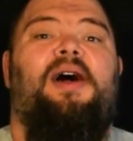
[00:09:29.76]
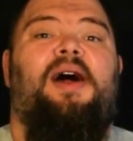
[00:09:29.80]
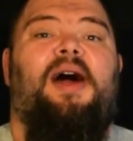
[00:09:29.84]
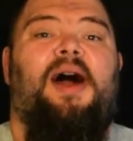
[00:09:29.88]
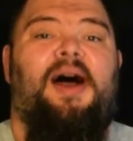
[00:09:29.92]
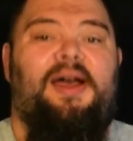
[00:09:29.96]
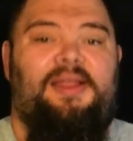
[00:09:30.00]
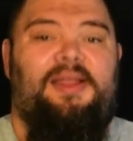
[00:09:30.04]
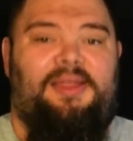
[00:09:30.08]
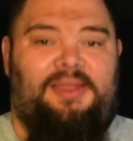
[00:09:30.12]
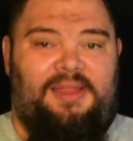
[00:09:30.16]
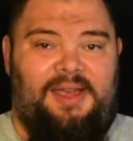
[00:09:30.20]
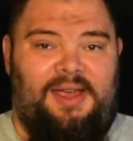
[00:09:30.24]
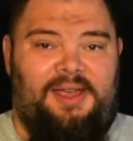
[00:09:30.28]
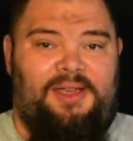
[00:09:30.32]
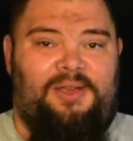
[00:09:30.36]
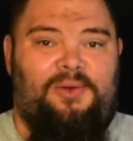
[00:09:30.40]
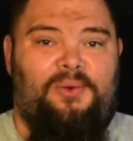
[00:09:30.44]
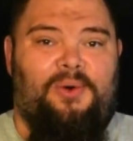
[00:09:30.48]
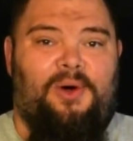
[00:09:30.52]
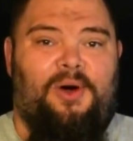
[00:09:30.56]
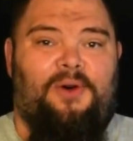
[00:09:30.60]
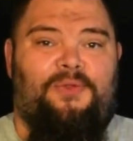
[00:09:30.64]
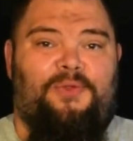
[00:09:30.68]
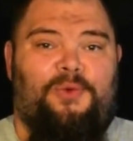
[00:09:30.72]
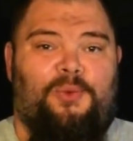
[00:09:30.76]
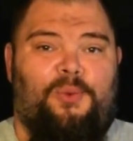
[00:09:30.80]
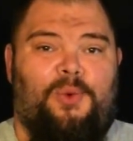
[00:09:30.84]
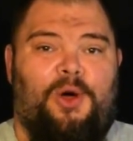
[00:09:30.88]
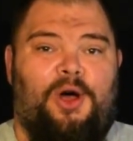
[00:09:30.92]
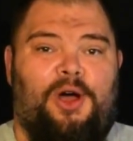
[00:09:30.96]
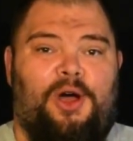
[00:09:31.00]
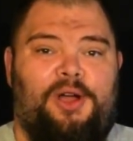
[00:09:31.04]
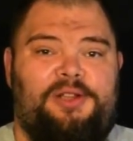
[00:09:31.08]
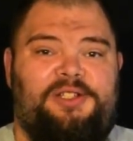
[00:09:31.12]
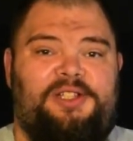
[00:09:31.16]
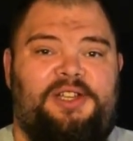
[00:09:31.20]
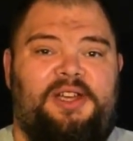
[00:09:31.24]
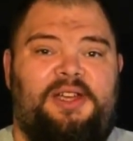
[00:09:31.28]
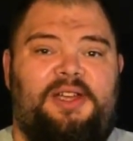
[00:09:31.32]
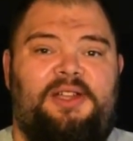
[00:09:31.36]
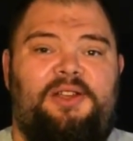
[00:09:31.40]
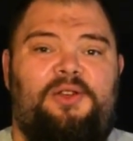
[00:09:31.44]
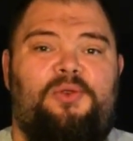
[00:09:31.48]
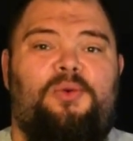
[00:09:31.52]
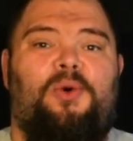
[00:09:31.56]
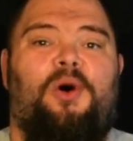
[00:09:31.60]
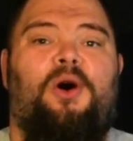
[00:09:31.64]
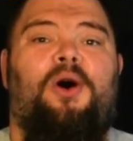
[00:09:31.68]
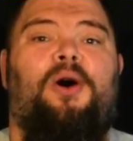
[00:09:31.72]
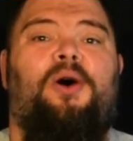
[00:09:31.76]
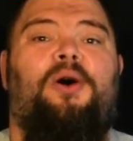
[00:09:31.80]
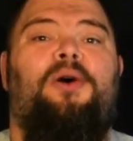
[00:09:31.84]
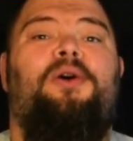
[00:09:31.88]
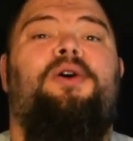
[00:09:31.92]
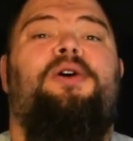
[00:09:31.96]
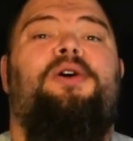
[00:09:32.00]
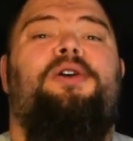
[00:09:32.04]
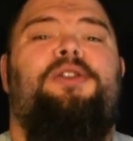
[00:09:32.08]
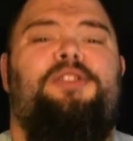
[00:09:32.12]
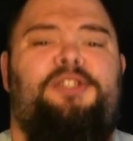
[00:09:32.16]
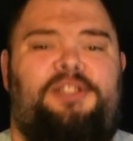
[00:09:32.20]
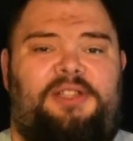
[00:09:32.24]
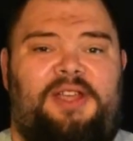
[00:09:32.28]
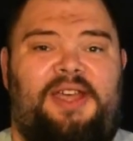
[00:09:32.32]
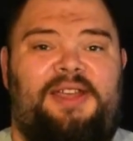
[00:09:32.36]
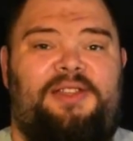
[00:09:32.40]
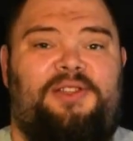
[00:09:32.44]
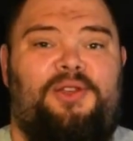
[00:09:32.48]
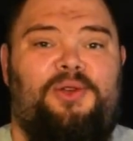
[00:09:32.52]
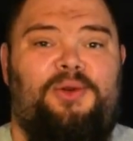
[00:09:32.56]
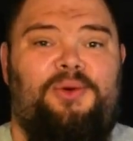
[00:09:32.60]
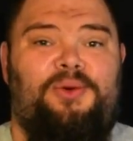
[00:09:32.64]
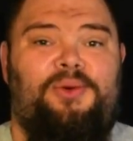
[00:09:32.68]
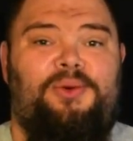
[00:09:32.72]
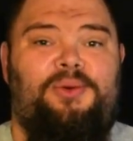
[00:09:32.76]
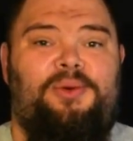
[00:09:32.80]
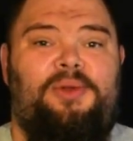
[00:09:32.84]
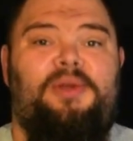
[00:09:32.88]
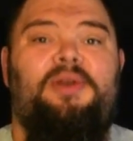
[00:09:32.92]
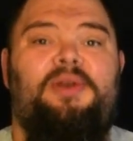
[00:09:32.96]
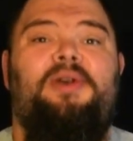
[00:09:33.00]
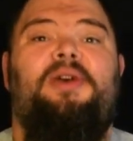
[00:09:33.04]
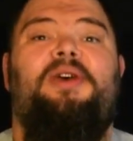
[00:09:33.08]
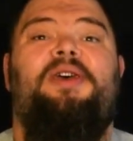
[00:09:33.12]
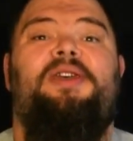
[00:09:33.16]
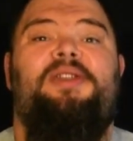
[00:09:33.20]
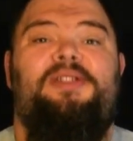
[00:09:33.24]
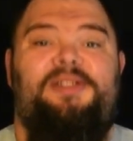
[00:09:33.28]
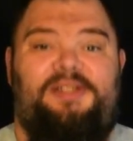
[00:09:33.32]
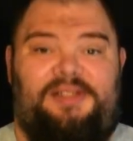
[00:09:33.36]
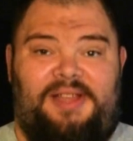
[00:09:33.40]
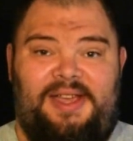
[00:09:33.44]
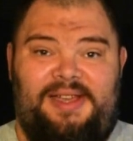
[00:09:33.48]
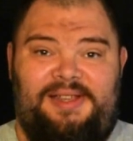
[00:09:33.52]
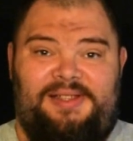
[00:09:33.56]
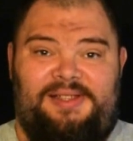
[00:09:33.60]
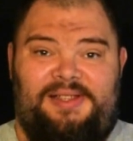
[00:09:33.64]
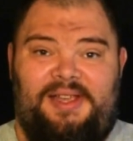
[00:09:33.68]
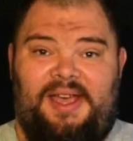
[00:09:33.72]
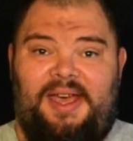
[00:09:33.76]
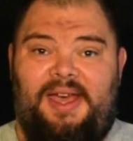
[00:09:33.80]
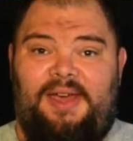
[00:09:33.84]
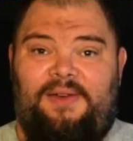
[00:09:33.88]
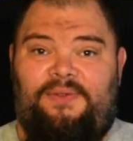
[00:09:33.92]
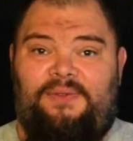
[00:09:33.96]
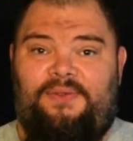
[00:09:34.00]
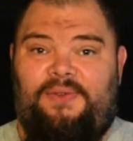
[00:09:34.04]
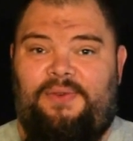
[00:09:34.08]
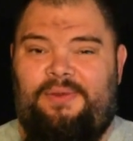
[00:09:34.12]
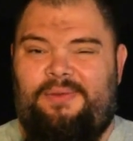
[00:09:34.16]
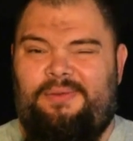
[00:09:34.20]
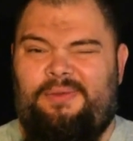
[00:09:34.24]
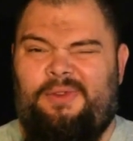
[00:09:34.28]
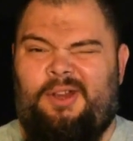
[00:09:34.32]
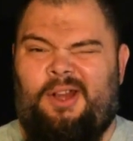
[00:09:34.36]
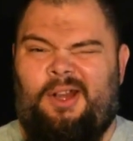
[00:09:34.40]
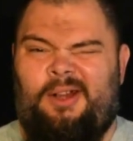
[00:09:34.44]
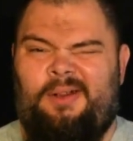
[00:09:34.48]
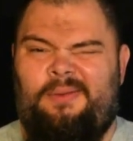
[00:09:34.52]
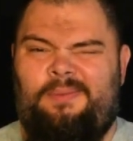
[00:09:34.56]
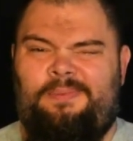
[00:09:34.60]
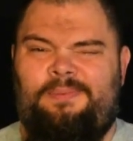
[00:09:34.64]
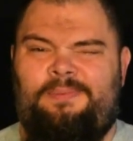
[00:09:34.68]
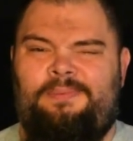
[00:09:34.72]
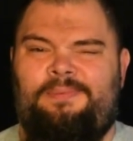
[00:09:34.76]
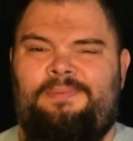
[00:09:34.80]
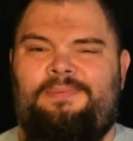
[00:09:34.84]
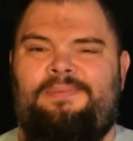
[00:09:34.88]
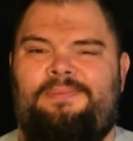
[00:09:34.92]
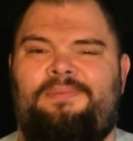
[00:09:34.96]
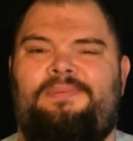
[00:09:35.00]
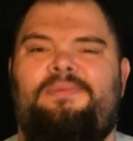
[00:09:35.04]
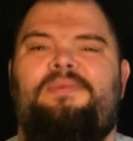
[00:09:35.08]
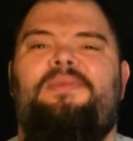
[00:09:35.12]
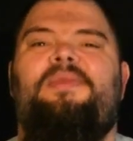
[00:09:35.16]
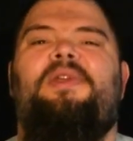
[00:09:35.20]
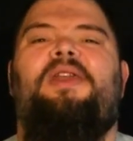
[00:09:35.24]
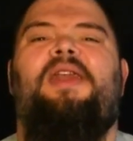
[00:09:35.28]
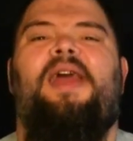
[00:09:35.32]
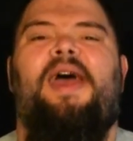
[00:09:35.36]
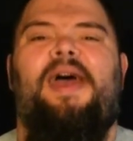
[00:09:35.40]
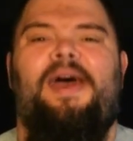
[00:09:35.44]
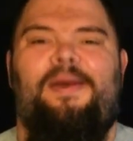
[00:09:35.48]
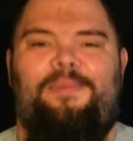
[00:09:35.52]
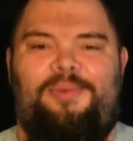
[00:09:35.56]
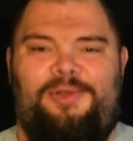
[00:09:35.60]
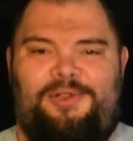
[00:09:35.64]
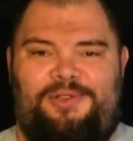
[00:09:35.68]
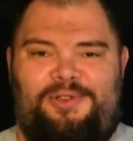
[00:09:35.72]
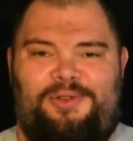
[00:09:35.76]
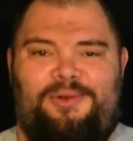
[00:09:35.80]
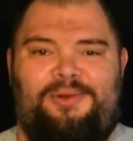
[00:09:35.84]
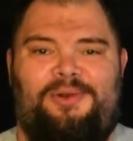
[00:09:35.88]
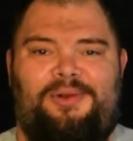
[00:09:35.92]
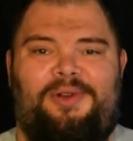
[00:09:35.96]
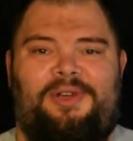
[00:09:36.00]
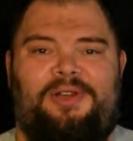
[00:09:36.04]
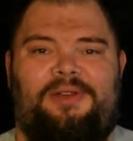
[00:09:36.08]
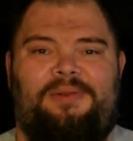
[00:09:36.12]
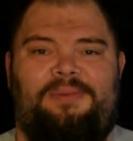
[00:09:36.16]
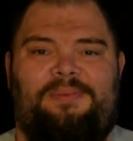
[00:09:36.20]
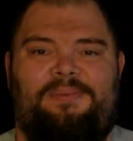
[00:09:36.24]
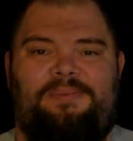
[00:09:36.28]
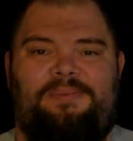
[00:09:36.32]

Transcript: I thank you all for watching, and you all stay tuned, stay safe, and happy shooting.